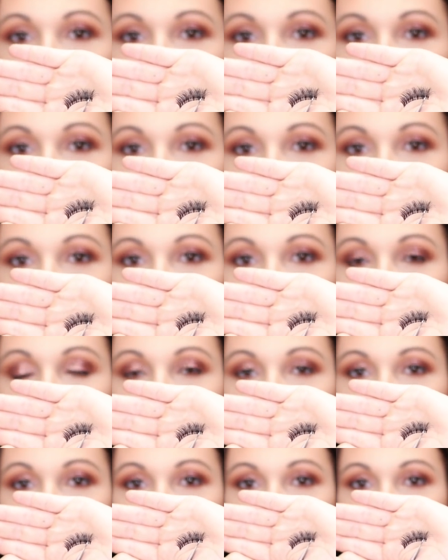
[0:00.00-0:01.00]
are like in
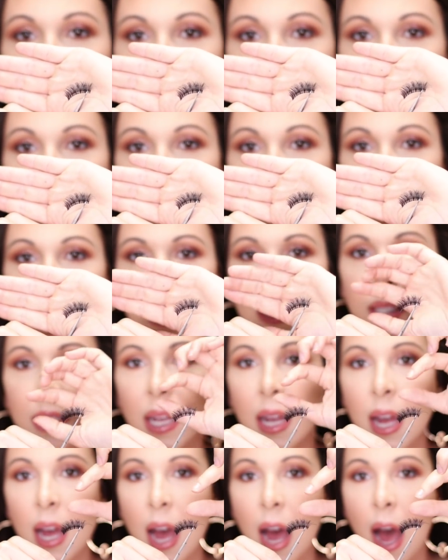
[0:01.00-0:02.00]
little segments.
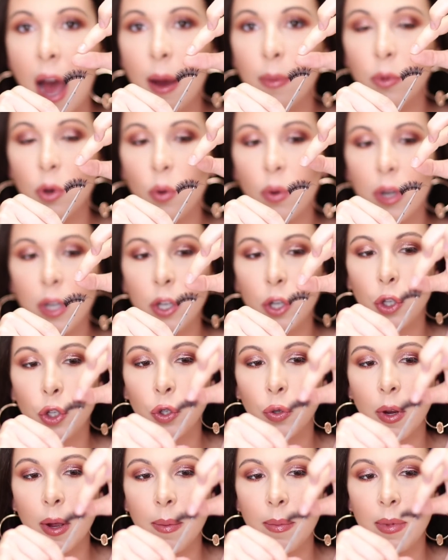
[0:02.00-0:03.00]
I'm going to
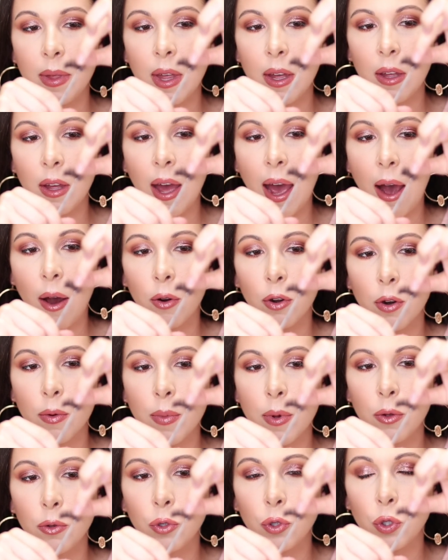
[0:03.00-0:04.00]
trim the
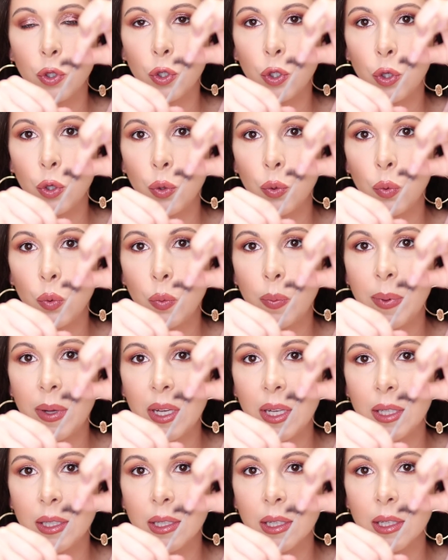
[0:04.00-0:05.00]
outermost two
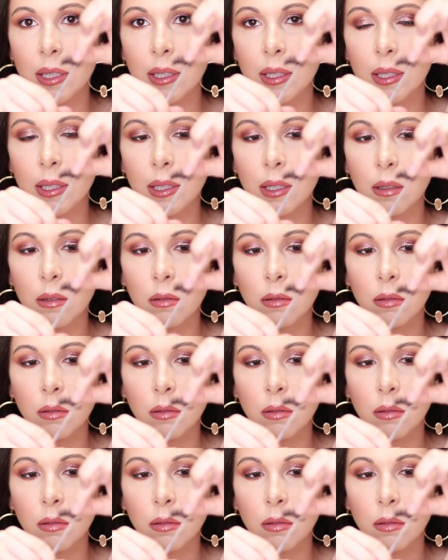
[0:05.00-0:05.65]
pieces.